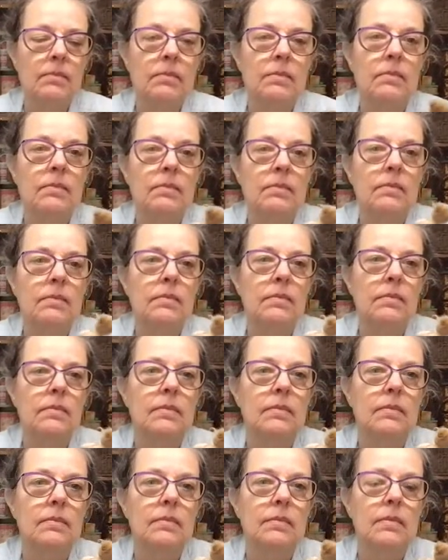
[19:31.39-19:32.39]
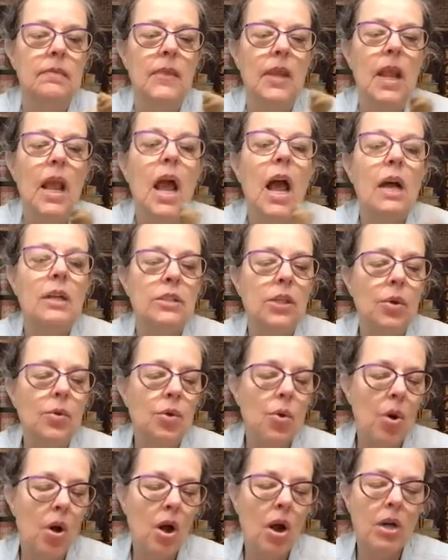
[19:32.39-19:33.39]
to glue this this cardboard. So
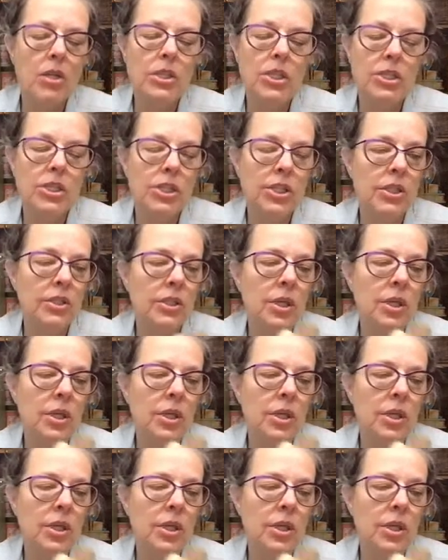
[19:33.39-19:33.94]
you are just